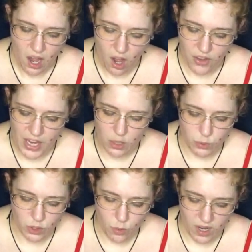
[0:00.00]
All that
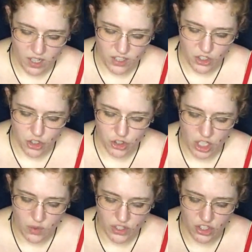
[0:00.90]
it requires is that your
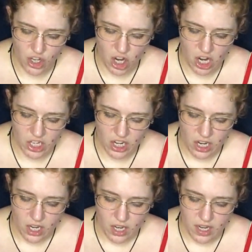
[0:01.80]
service dog
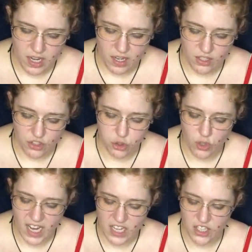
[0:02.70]
is
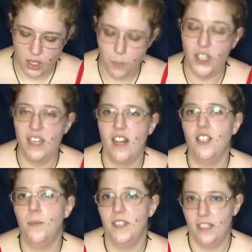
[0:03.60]
trained to complete
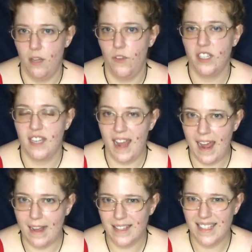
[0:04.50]
a specific
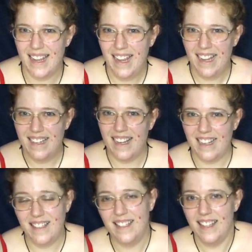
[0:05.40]
task.
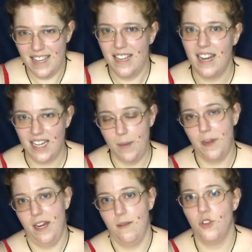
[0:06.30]
Now, that's the thing that I
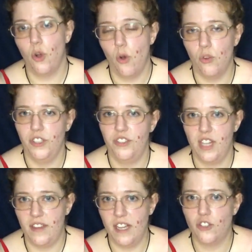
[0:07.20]
keep getting told, is
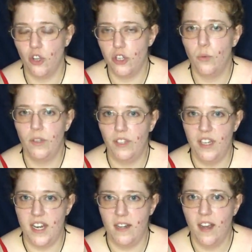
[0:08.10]
that that's all you
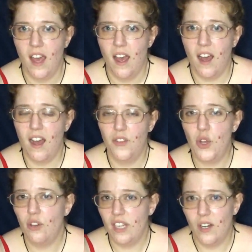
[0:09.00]
really need.
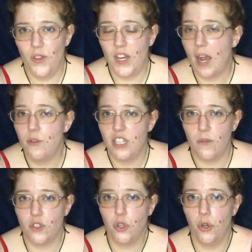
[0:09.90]
The only other thing I was
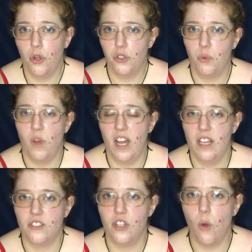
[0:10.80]
ever told
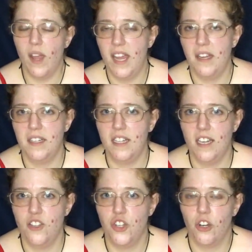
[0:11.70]
was go ahead and
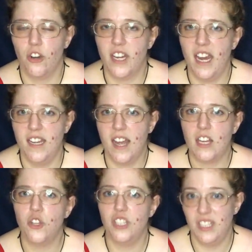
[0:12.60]
get your
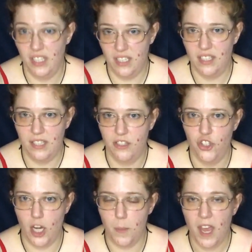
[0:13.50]
Canine Good
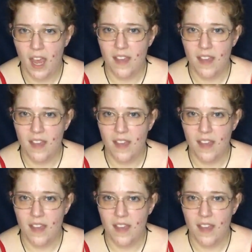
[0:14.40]
Citizenship.